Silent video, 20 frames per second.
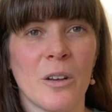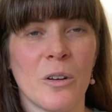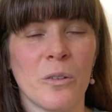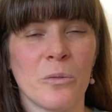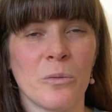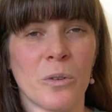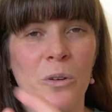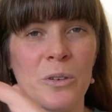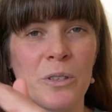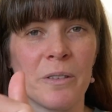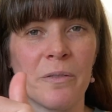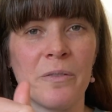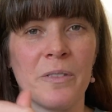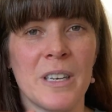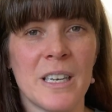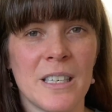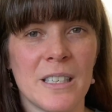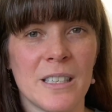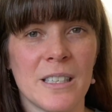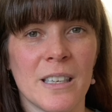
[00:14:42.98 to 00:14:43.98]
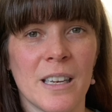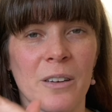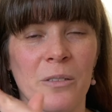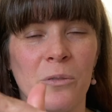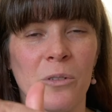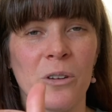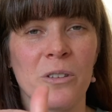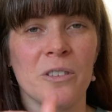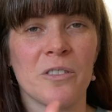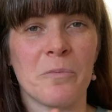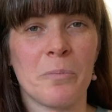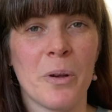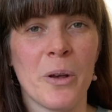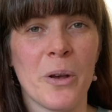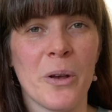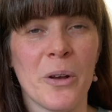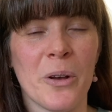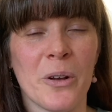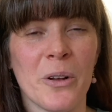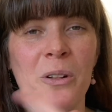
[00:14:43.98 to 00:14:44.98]
rows of knit and rows of
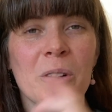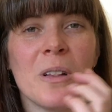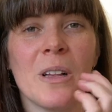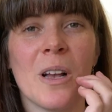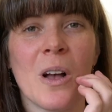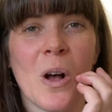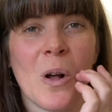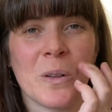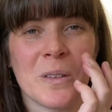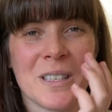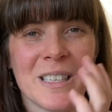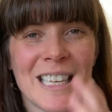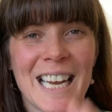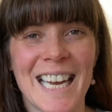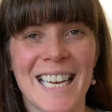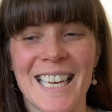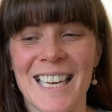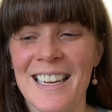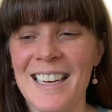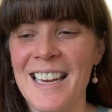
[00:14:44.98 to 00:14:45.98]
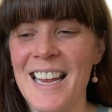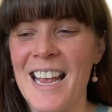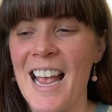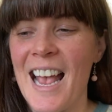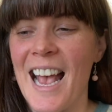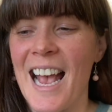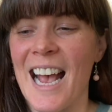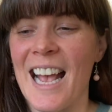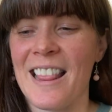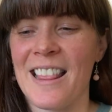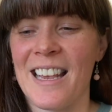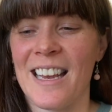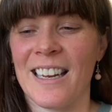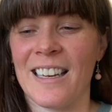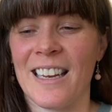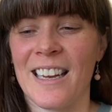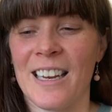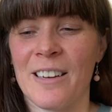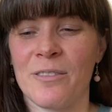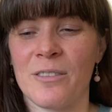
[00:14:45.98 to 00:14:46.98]
purl alternating, and
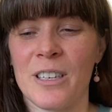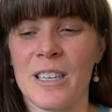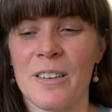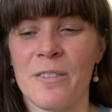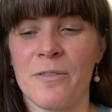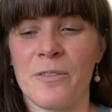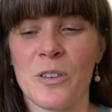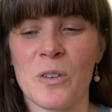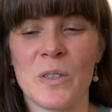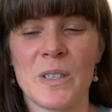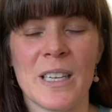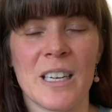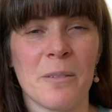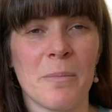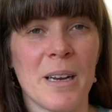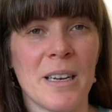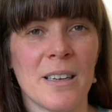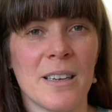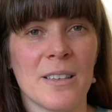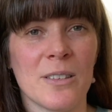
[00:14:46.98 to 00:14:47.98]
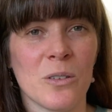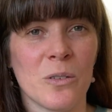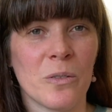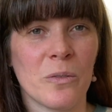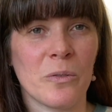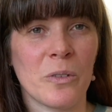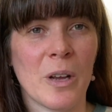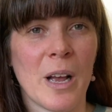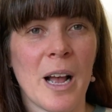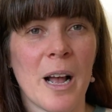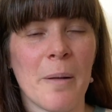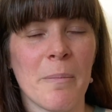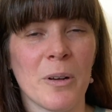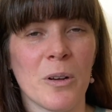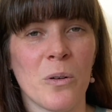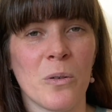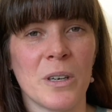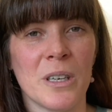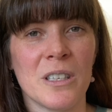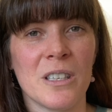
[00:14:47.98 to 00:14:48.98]
then every few centimeters, or
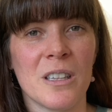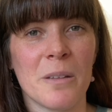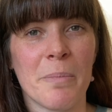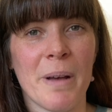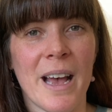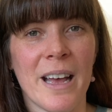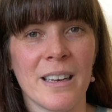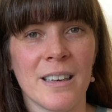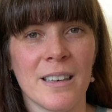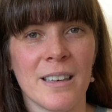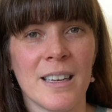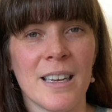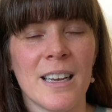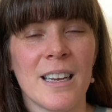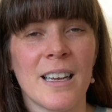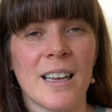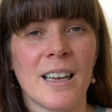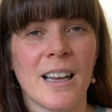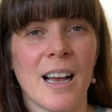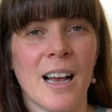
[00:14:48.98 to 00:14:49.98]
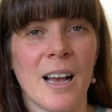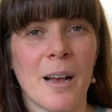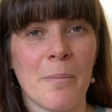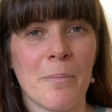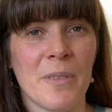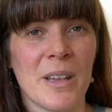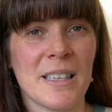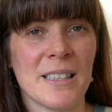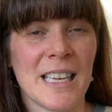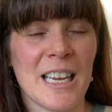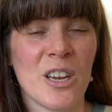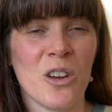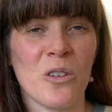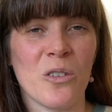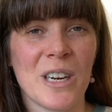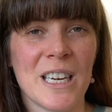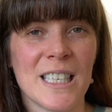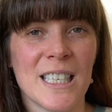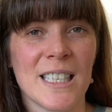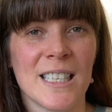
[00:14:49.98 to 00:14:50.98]
according to the pattern, there's
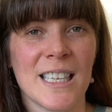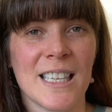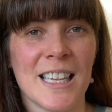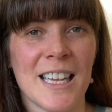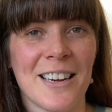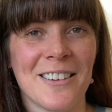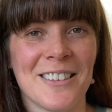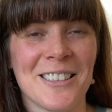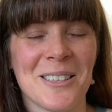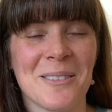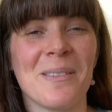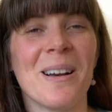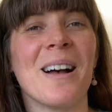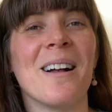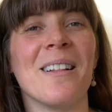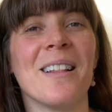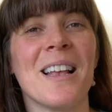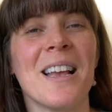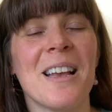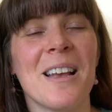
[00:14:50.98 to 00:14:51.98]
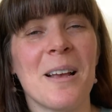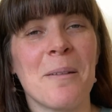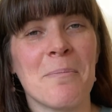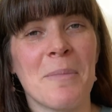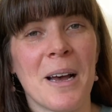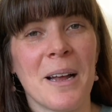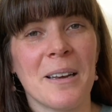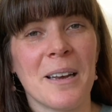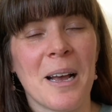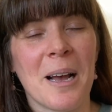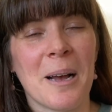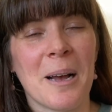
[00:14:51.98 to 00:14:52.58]
increases in there as well. But